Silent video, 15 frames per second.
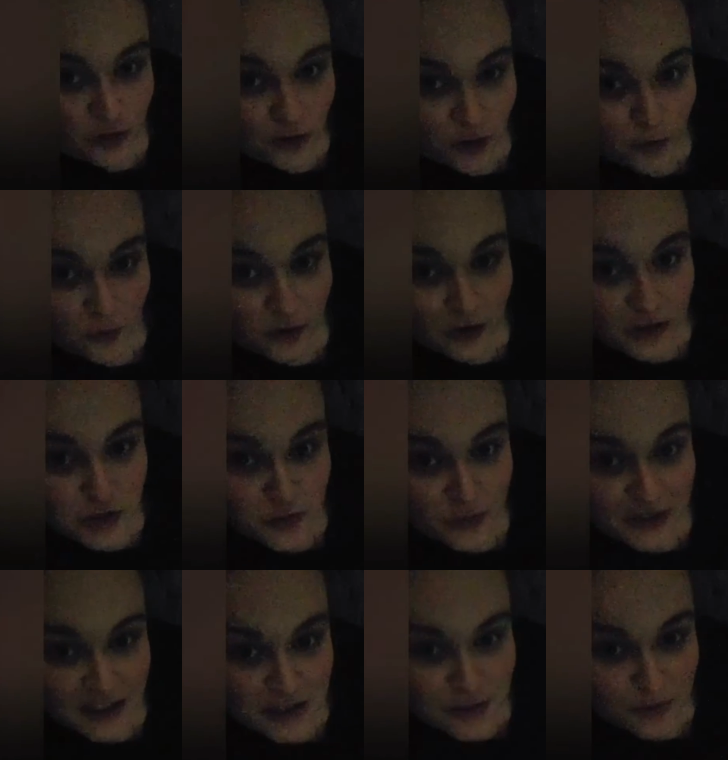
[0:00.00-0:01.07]
though we're in
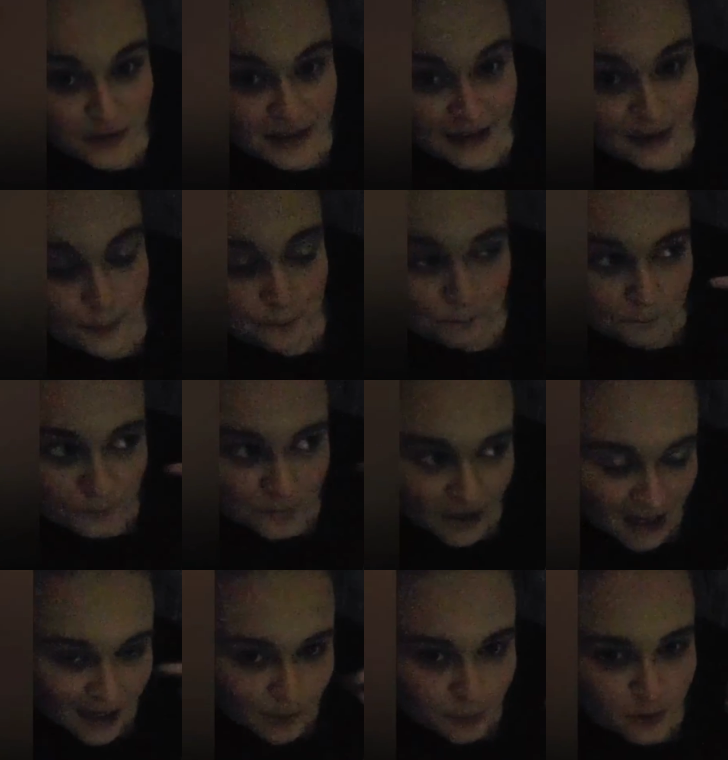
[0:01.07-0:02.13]
2020,
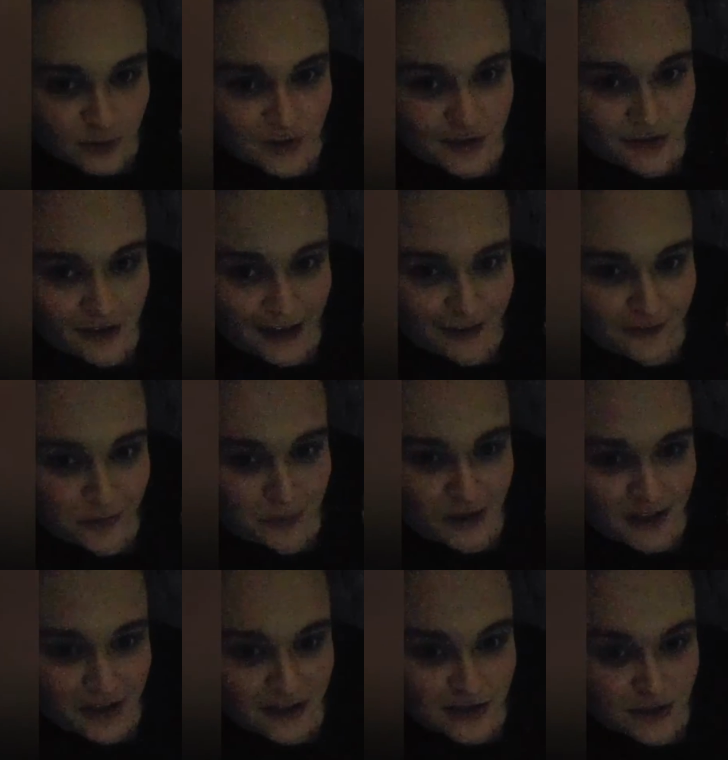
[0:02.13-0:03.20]
people still have
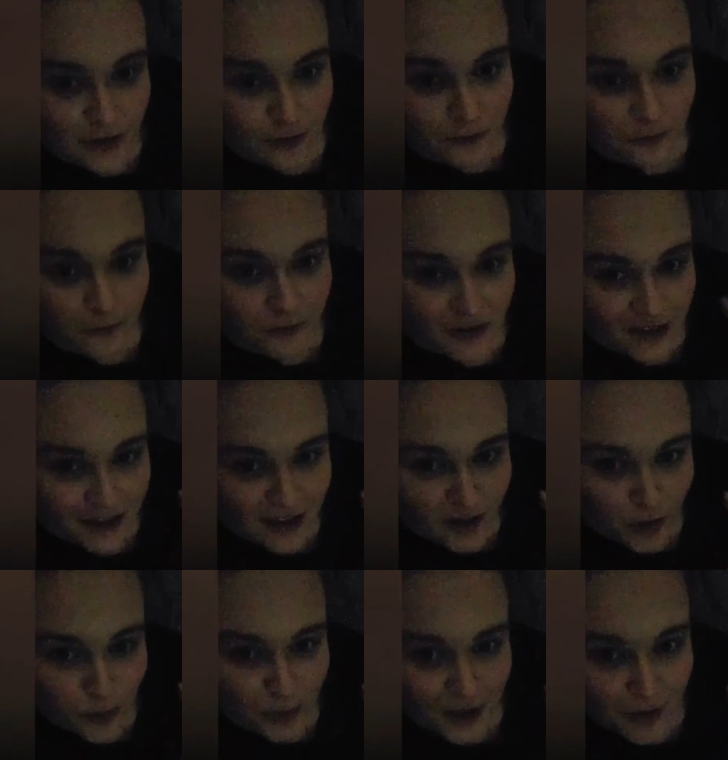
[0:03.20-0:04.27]
opinions on feeding
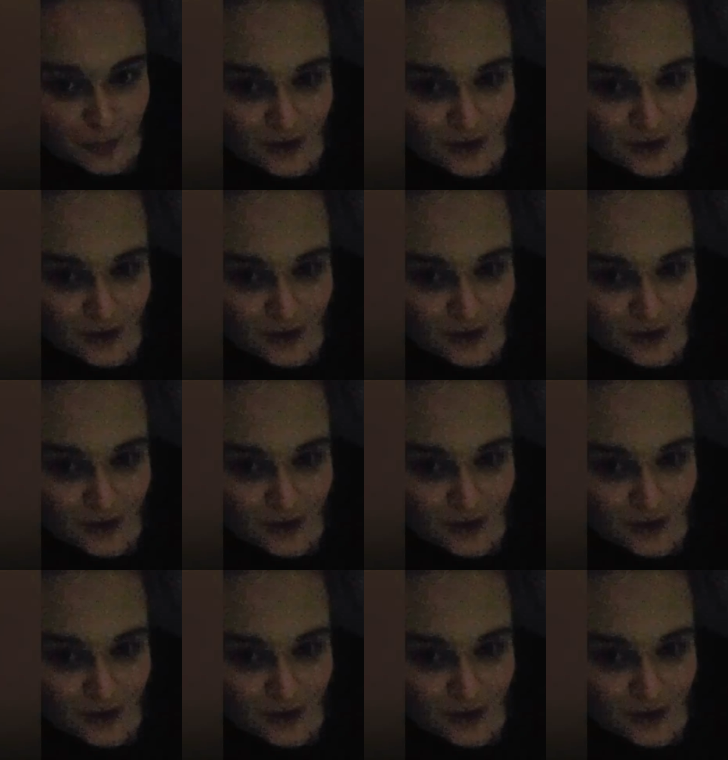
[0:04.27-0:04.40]
your baby.